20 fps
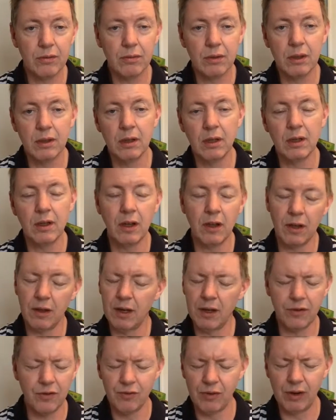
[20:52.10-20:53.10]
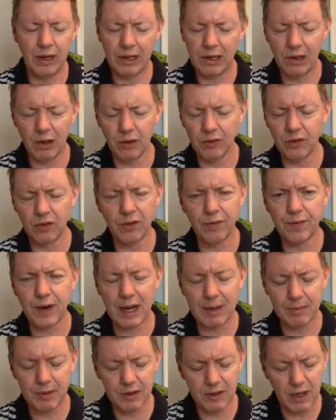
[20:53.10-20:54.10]
It isn't really a clause, it's a
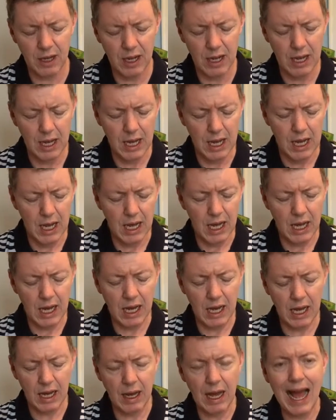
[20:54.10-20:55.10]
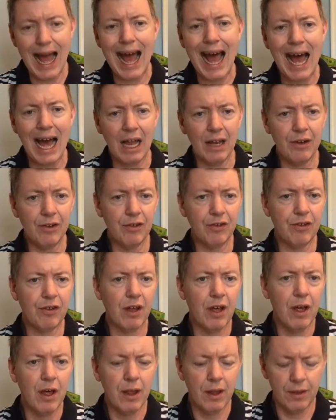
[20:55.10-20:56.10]
fragment, and
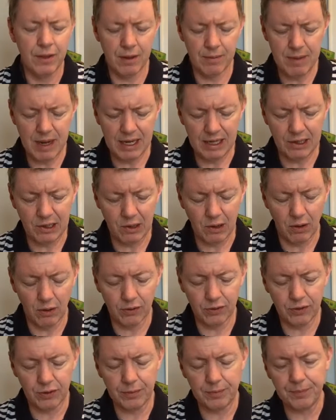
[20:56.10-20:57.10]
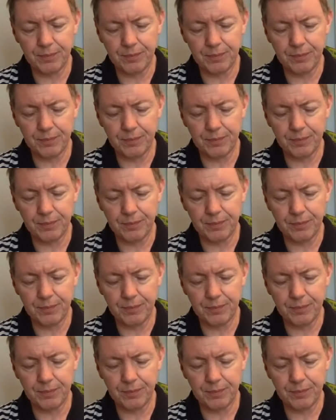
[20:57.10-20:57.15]
the main clause.